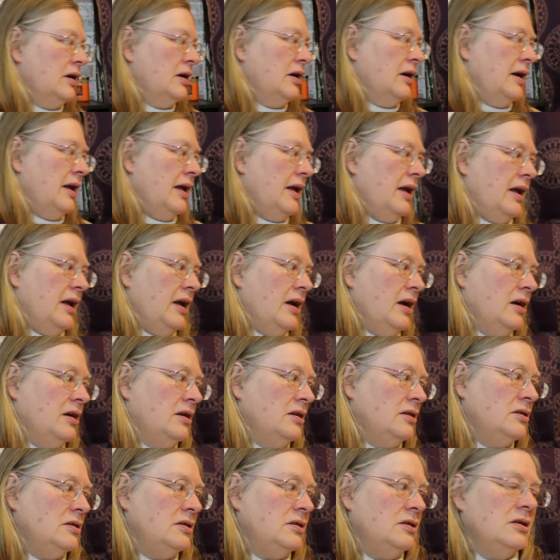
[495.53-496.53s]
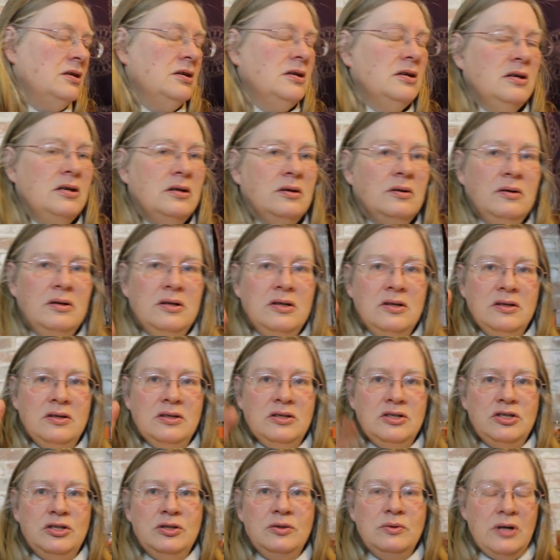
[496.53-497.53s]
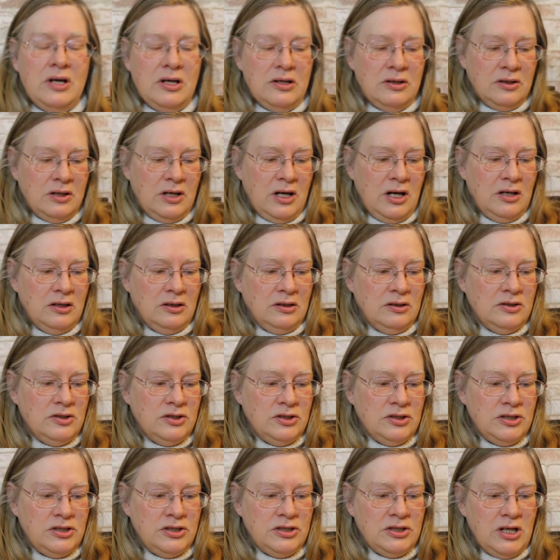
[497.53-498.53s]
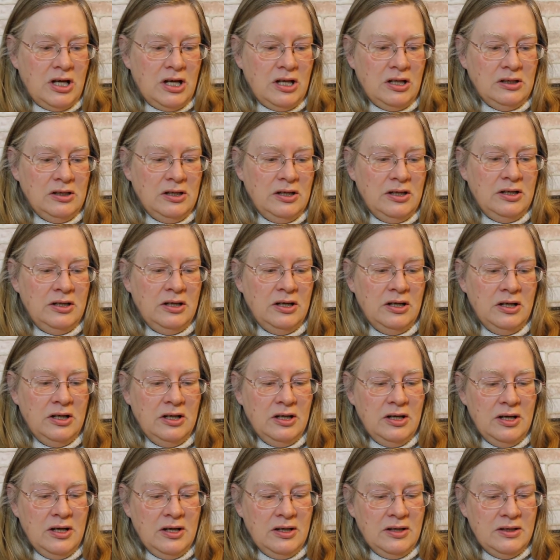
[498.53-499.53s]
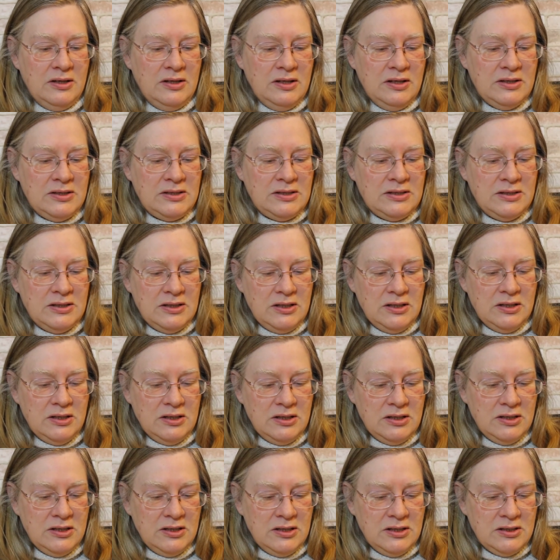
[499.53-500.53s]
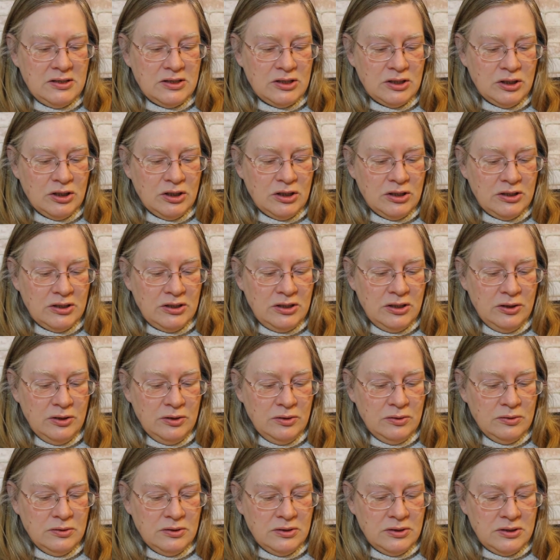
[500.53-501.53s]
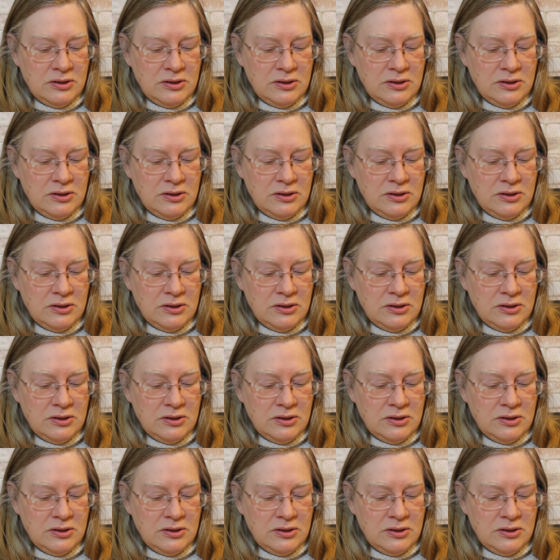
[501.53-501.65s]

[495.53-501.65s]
And the two other colors are solid. This is Earth Tones